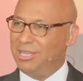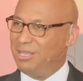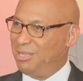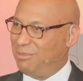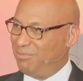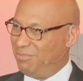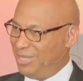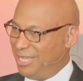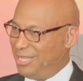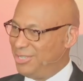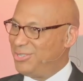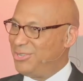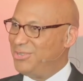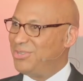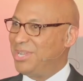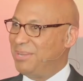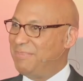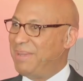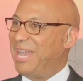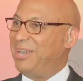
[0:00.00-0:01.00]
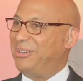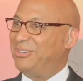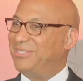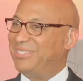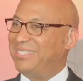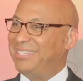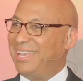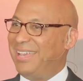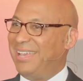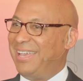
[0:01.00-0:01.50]
please do come out
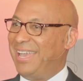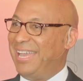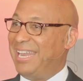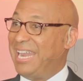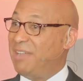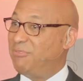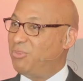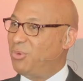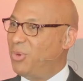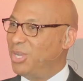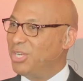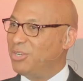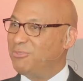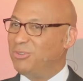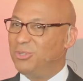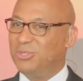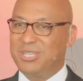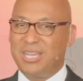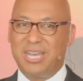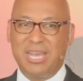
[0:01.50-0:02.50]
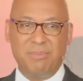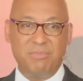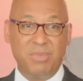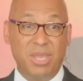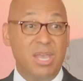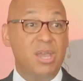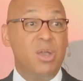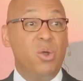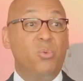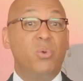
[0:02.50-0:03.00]
and have a wonderful time.
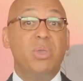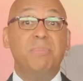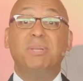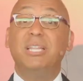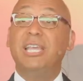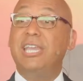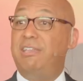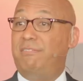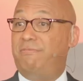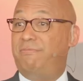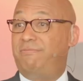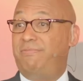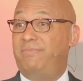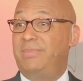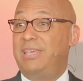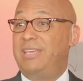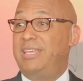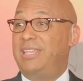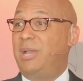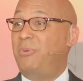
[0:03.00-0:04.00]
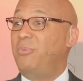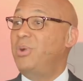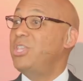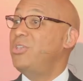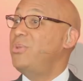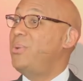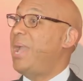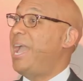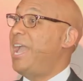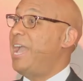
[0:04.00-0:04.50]
We believe that when
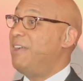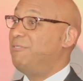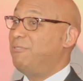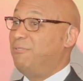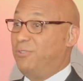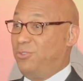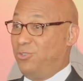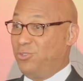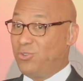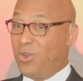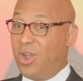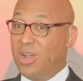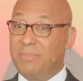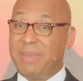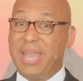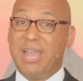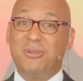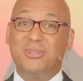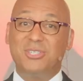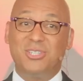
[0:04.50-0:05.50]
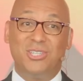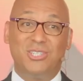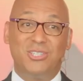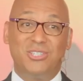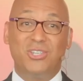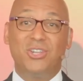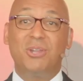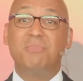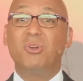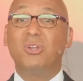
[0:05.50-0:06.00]
you have strong marriages,
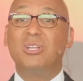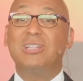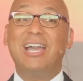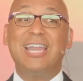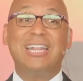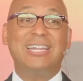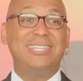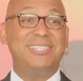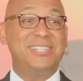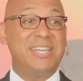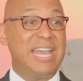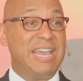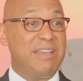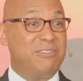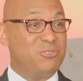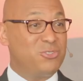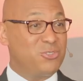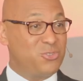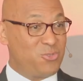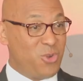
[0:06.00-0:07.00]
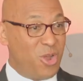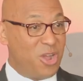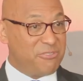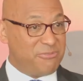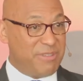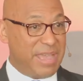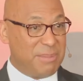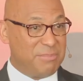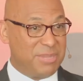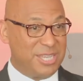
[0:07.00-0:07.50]
you're more likely to have strong
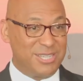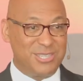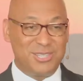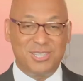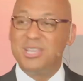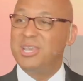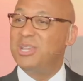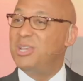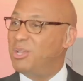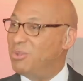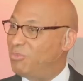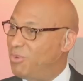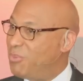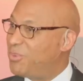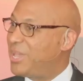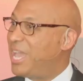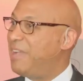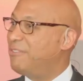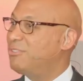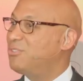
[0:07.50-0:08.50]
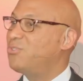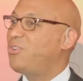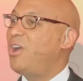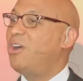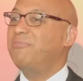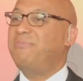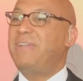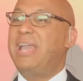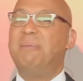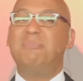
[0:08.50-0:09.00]
families. When we have strong
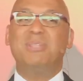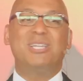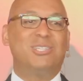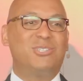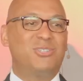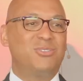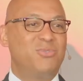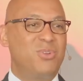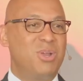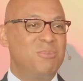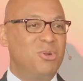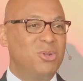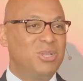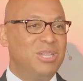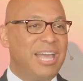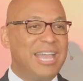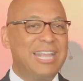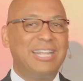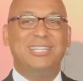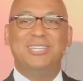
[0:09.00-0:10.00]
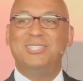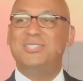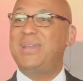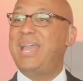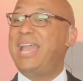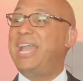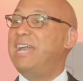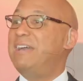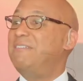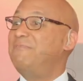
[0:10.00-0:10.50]
families, we're more likely to
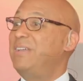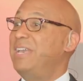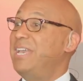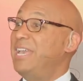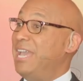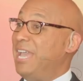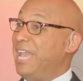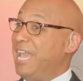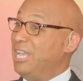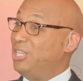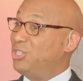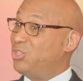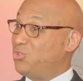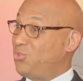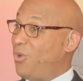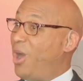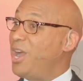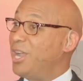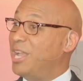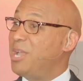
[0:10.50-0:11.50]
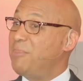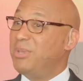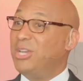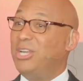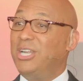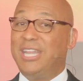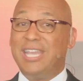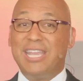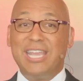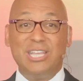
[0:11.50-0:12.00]
have a strong
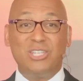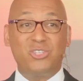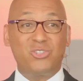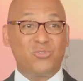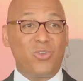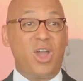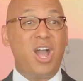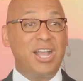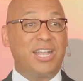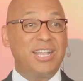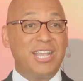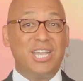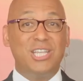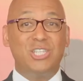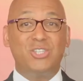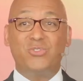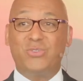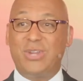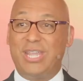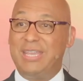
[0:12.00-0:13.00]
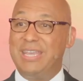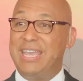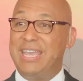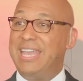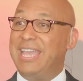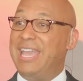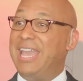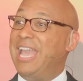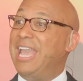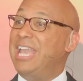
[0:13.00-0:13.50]
community, a strong country,
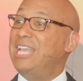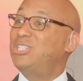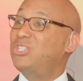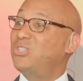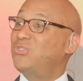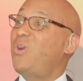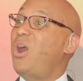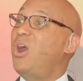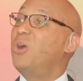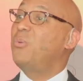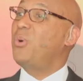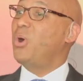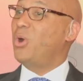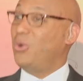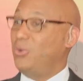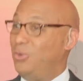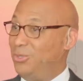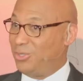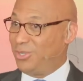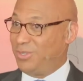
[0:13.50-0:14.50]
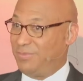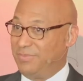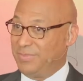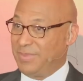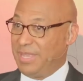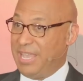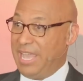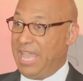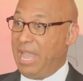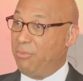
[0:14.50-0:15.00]
a strong world.
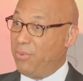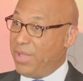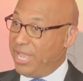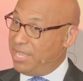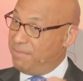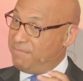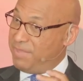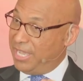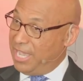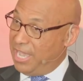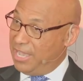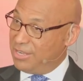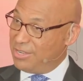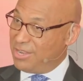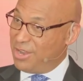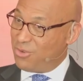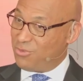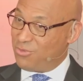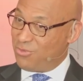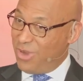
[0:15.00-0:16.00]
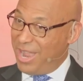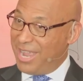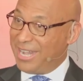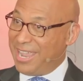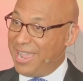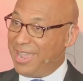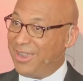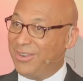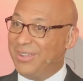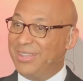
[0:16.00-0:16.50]
And we can begin right
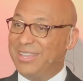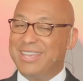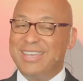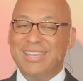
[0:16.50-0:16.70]
here